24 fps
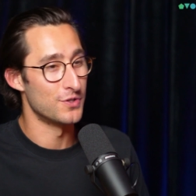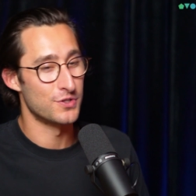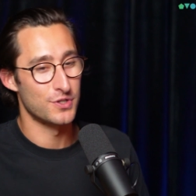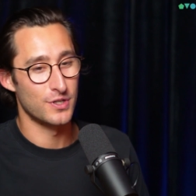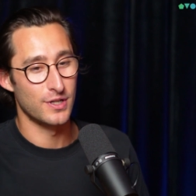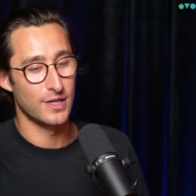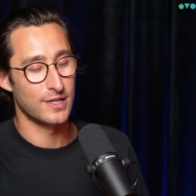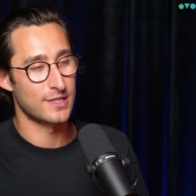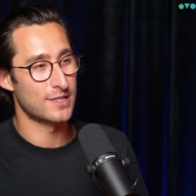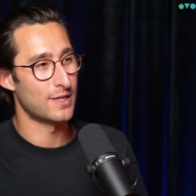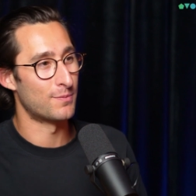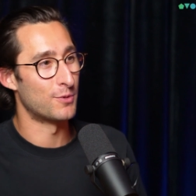So
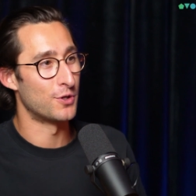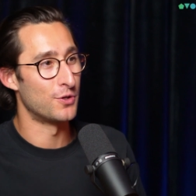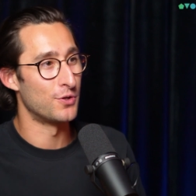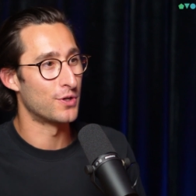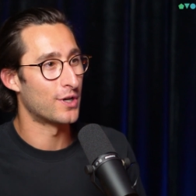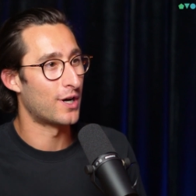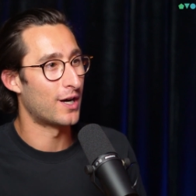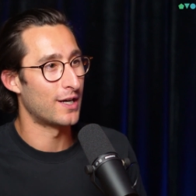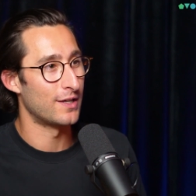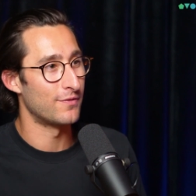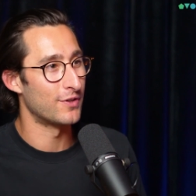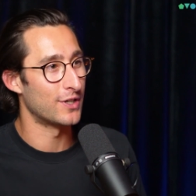like someone who
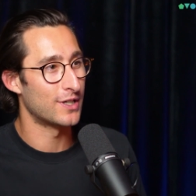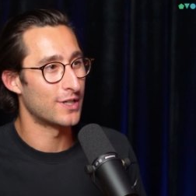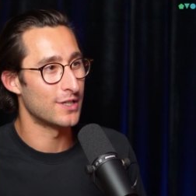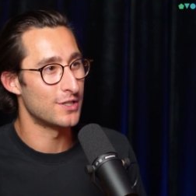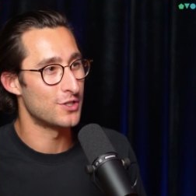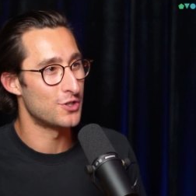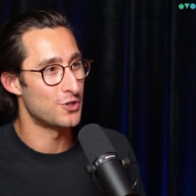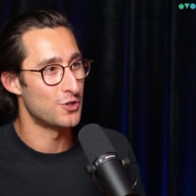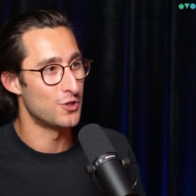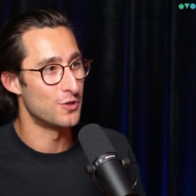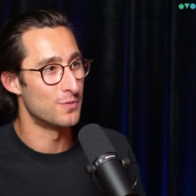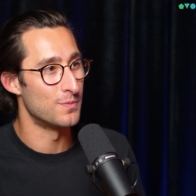can't even
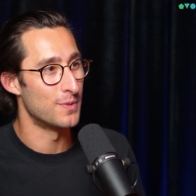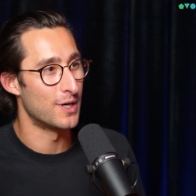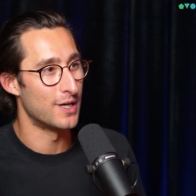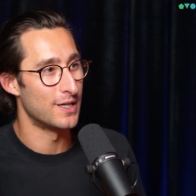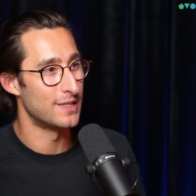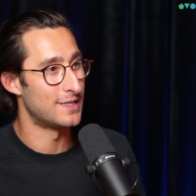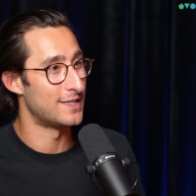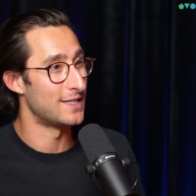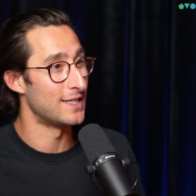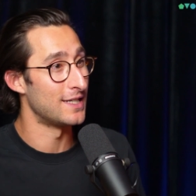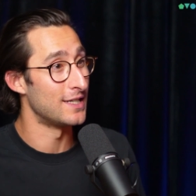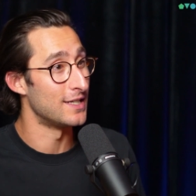consume a
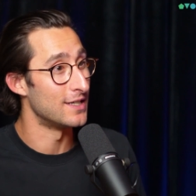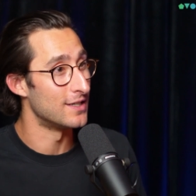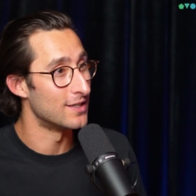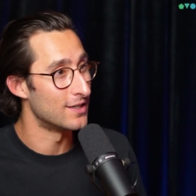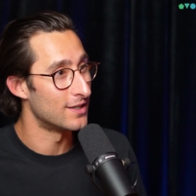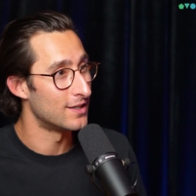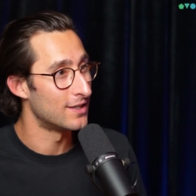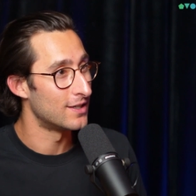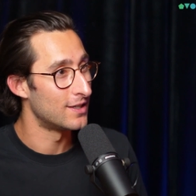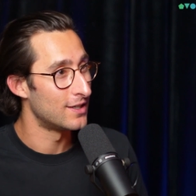tea,